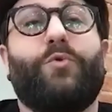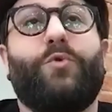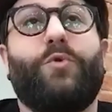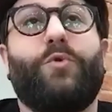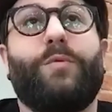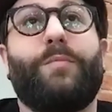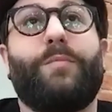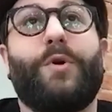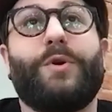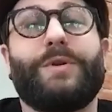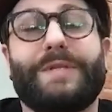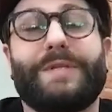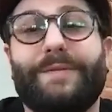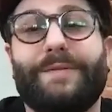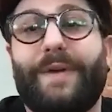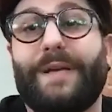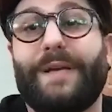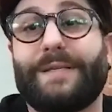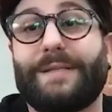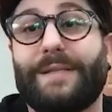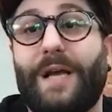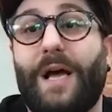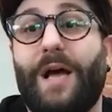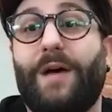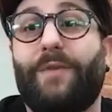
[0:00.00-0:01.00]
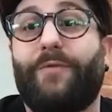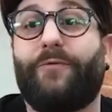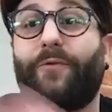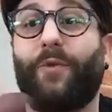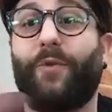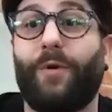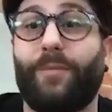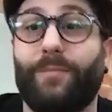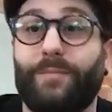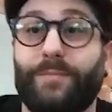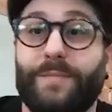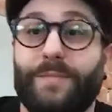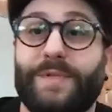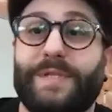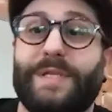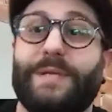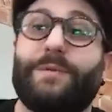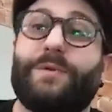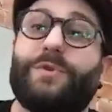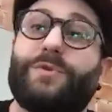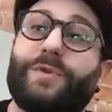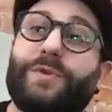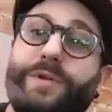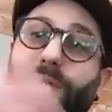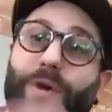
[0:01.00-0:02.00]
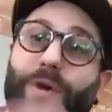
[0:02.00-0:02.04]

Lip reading: brought most of our staff from Symmetry